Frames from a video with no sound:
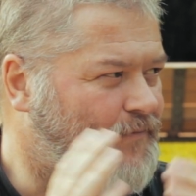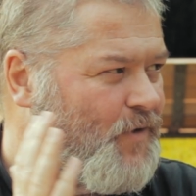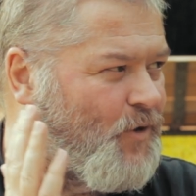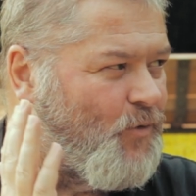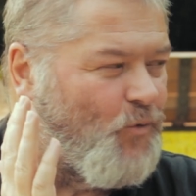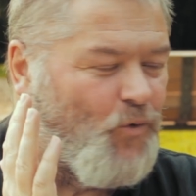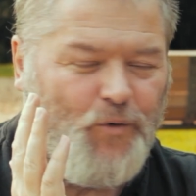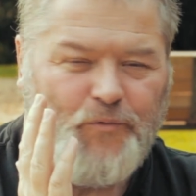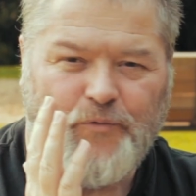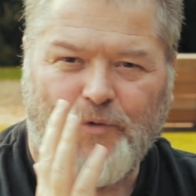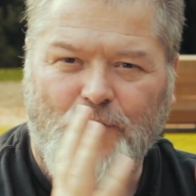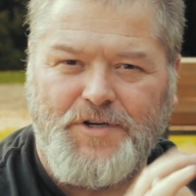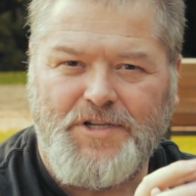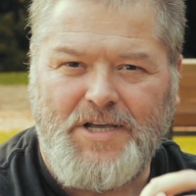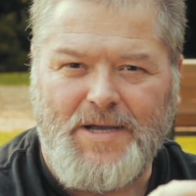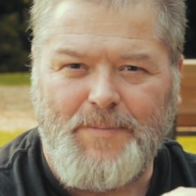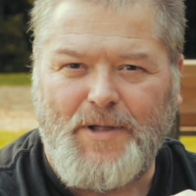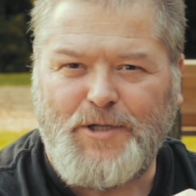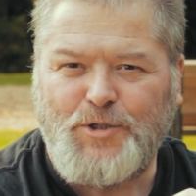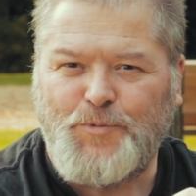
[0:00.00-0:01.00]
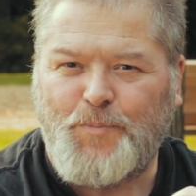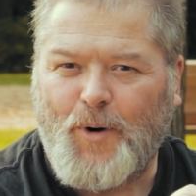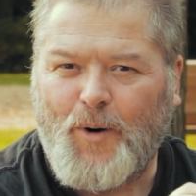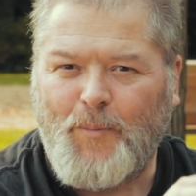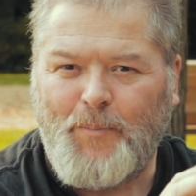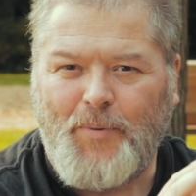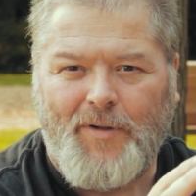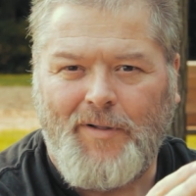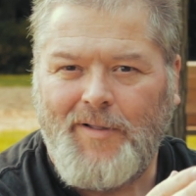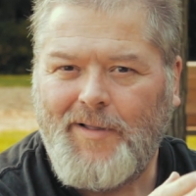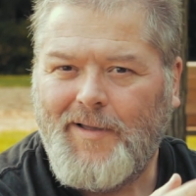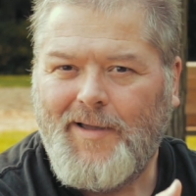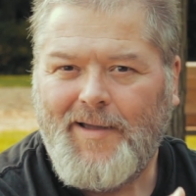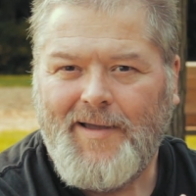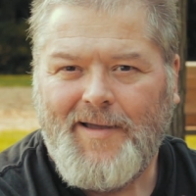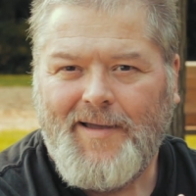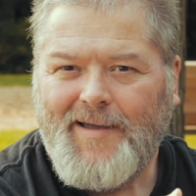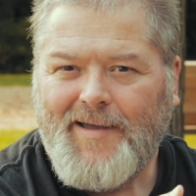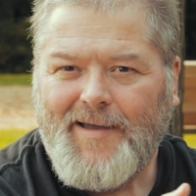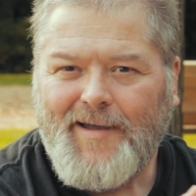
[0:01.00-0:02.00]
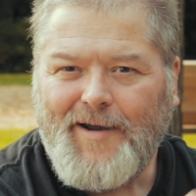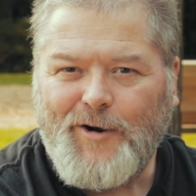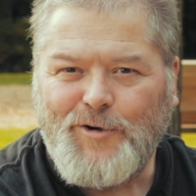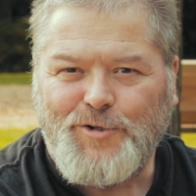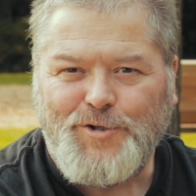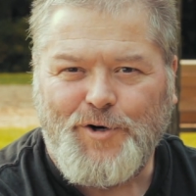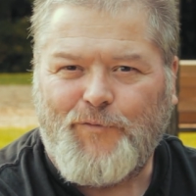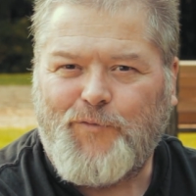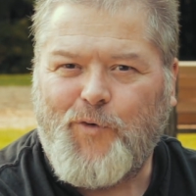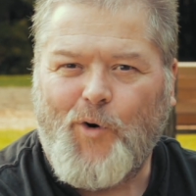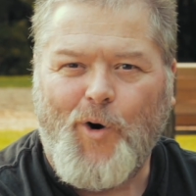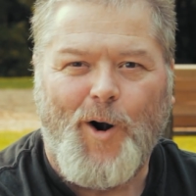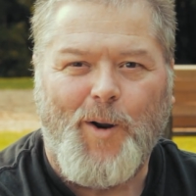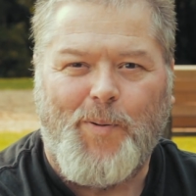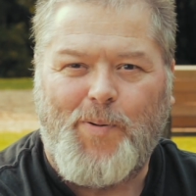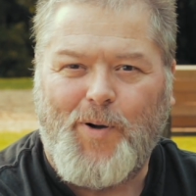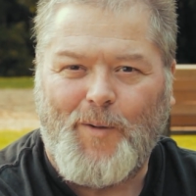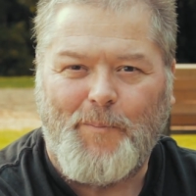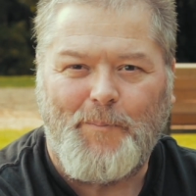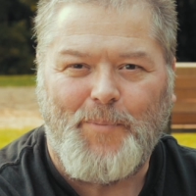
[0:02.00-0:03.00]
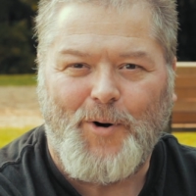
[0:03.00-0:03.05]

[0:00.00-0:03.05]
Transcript: You root for a team that's purple, here's an affordable